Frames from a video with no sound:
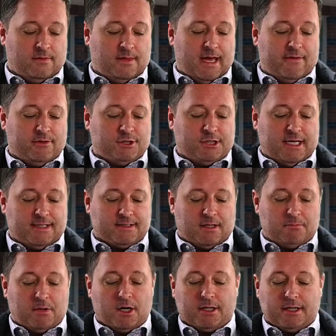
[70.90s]
The average days
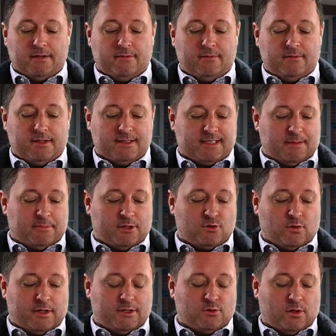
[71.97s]
on market, December
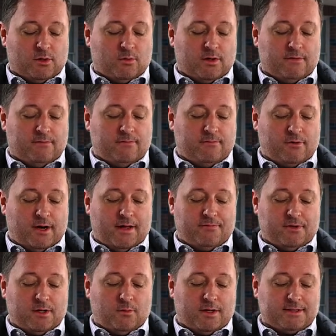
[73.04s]
2021 for
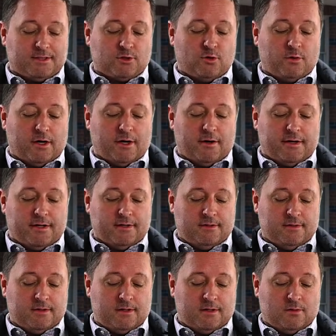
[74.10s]
Anthony Wayne School Area,
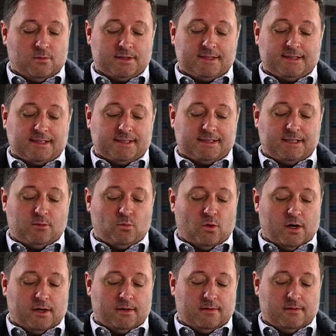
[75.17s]
was
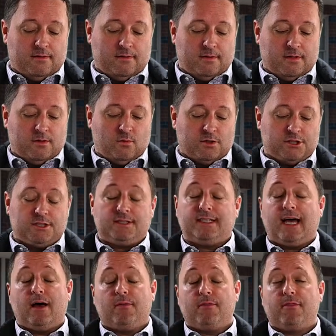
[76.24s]
61, which is
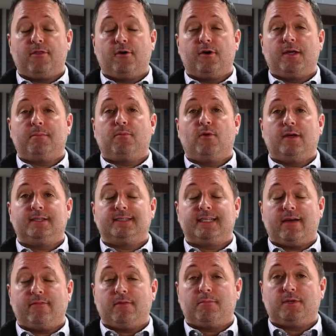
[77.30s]
down
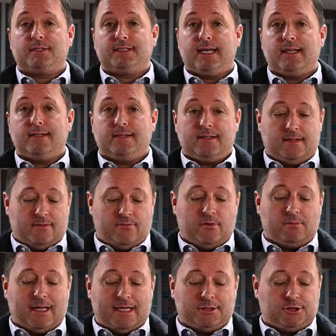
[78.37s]
30.7%
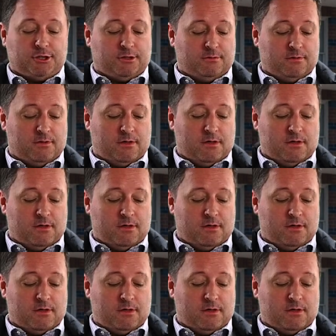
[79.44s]
from last year.